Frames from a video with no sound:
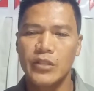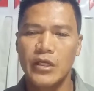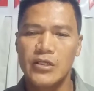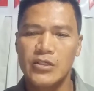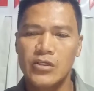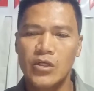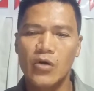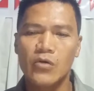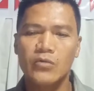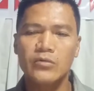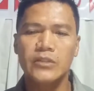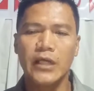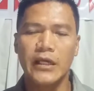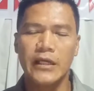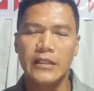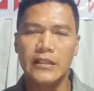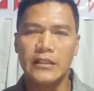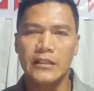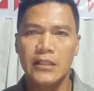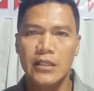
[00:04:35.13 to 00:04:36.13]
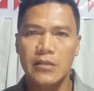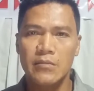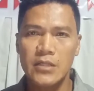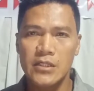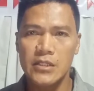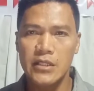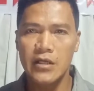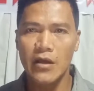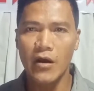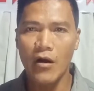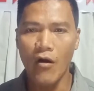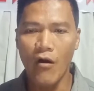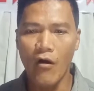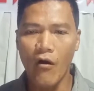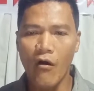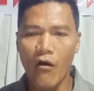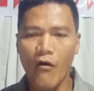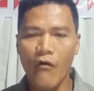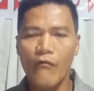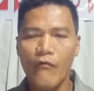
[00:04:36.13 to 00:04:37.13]
they saw the intimacy
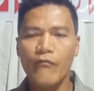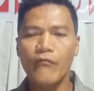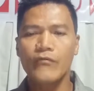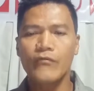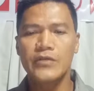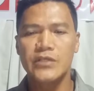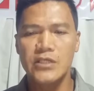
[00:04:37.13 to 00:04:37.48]
of